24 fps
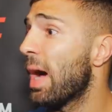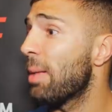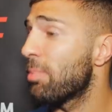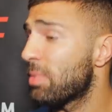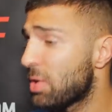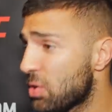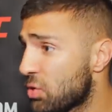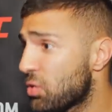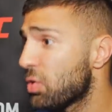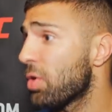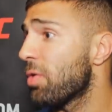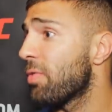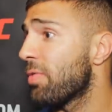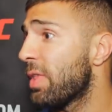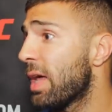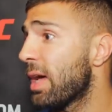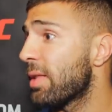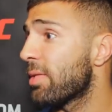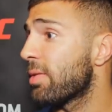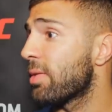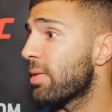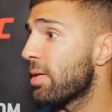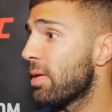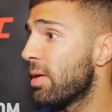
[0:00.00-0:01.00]
I am deserve
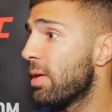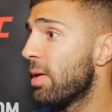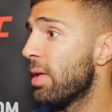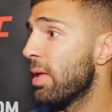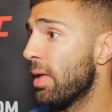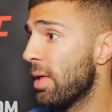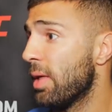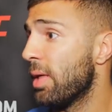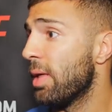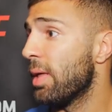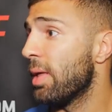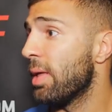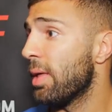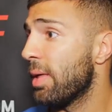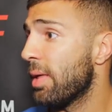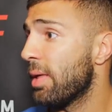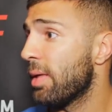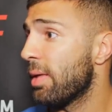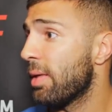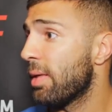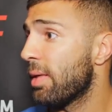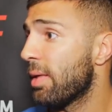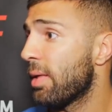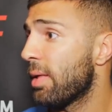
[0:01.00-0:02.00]
that. Is there anybody
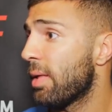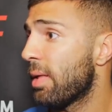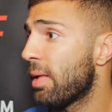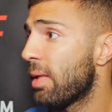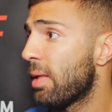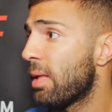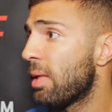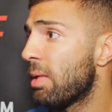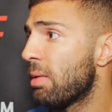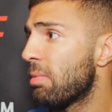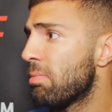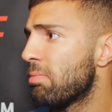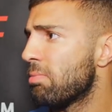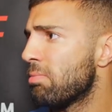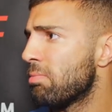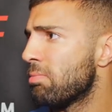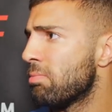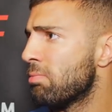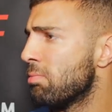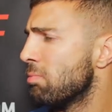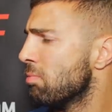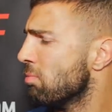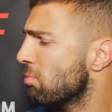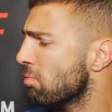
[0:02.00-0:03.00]
specific in mind that you would
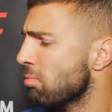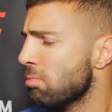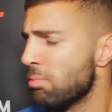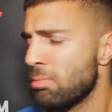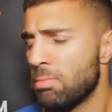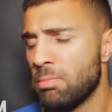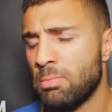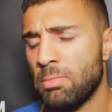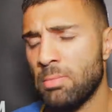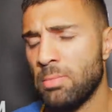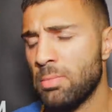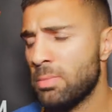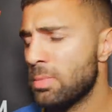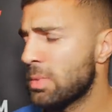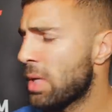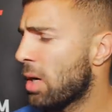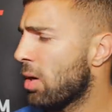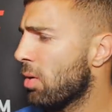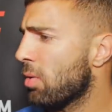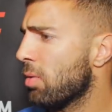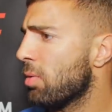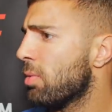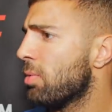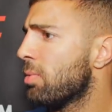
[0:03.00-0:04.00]
have, or just
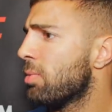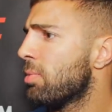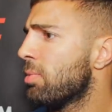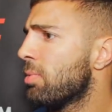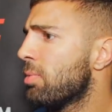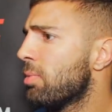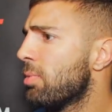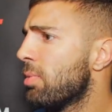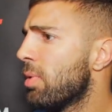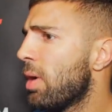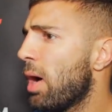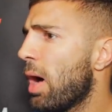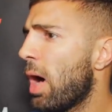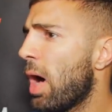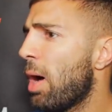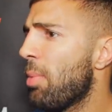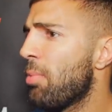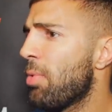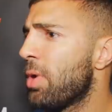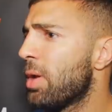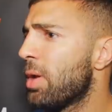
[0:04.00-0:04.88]
no? I'm